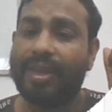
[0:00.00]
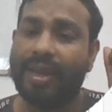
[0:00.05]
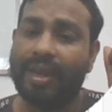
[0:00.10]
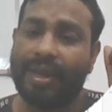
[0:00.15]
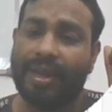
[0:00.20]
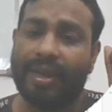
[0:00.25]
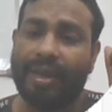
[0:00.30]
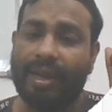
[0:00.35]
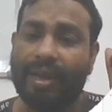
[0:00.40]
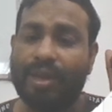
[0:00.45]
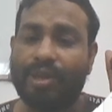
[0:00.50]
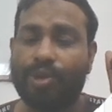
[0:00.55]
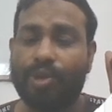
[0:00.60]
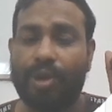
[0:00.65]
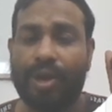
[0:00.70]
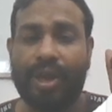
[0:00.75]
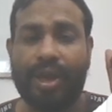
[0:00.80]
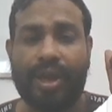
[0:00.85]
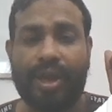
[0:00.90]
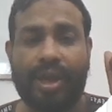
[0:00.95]
ikki. So
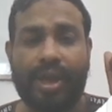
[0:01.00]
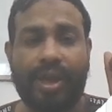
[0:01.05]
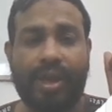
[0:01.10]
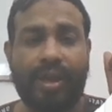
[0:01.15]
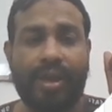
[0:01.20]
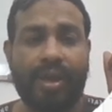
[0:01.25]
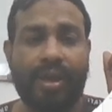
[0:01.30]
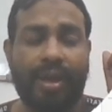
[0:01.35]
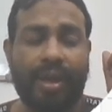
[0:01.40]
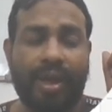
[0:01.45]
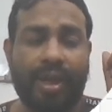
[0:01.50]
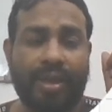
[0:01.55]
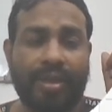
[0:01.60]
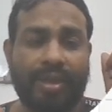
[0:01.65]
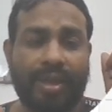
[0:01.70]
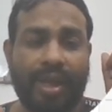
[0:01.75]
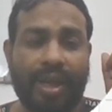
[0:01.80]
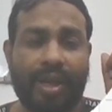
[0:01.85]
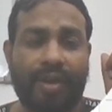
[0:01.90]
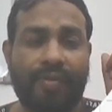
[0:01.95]
ikki is
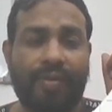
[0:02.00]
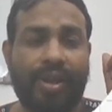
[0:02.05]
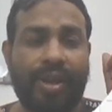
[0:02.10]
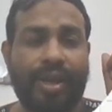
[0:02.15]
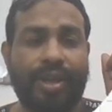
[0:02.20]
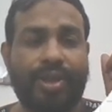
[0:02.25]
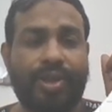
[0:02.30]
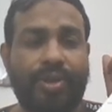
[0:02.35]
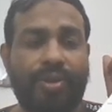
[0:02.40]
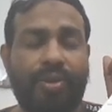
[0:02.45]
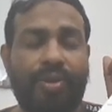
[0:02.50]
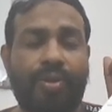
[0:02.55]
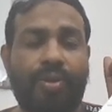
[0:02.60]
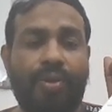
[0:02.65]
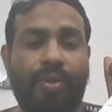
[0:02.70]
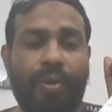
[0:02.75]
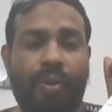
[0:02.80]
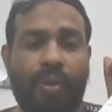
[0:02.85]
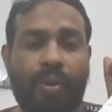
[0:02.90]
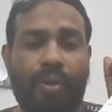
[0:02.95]
equivalent to
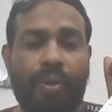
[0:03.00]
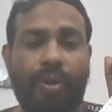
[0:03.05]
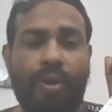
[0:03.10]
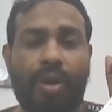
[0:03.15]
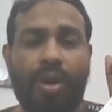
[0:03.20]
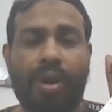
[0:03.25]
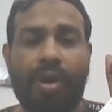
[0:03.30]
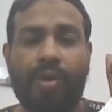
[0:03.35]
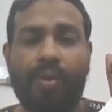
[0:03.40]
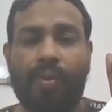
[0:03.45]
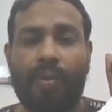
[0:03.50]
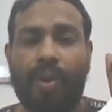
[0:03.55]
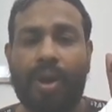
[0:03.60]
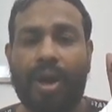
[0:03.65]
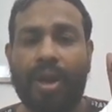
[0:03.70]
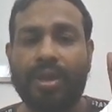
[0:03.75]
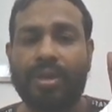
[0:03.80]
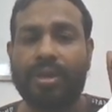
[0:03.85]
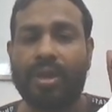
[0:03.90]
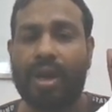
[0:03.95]
o'clock,
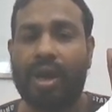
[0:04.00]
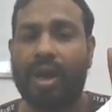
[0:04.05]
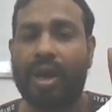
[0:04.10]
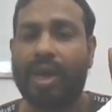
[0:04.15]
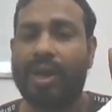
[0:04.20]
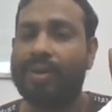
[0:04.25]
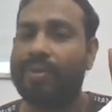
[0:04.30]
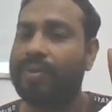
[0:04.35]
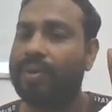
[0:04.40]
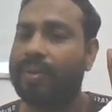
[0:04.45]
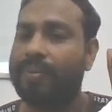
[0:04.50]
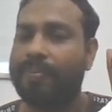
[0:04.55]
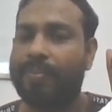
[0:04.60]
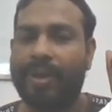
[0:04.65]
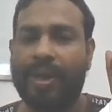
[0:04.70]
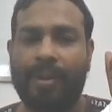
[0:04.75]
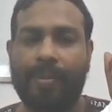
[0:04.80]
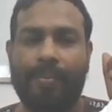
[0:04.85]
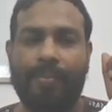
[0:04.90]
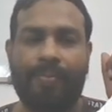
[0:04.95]
watch, hour or
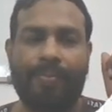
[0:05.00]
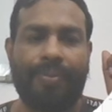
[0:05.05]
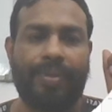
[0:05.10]
pm.